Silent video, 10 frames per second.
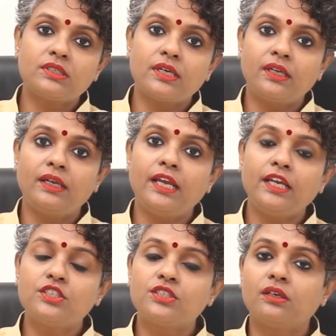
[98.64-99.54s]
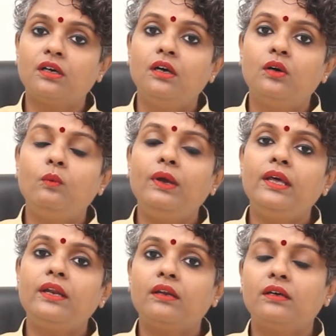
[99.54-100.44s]
us at an age
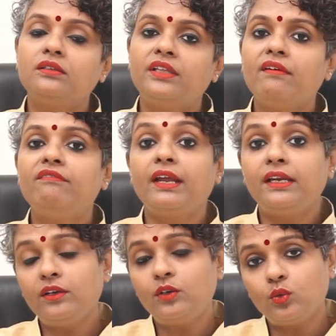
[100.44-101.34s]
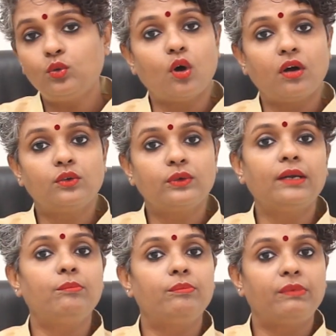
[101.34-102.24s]
where they have waited too long to
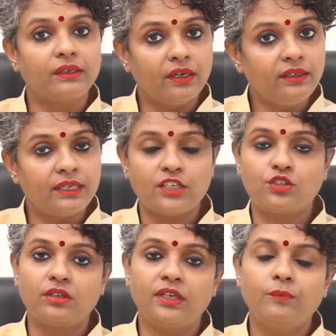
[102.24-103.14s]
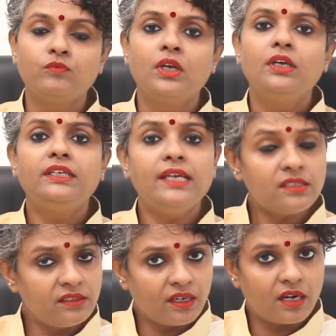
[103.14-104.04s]
get pregnant naturally.
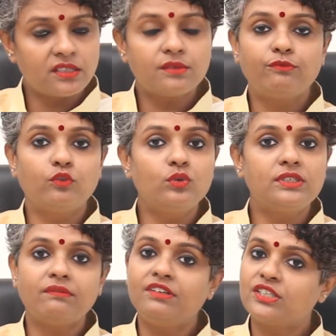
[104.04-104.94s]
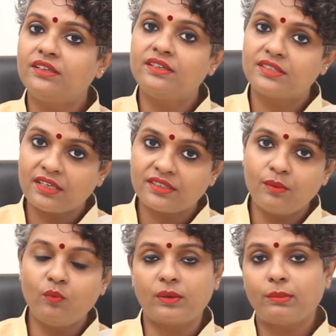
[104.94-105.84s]
Yes, there are some foods and we shall discuss
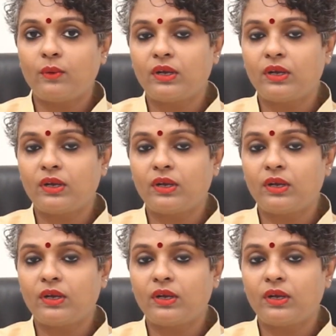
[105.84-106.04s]
them one by